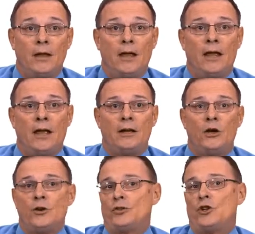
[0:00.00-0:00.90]
And
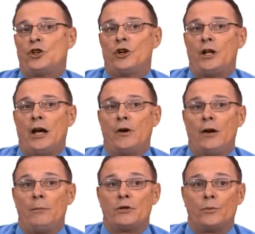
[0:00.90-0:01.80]
here's the shear
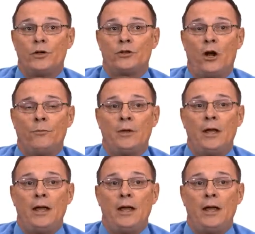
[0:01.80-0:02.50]
diagram as a result.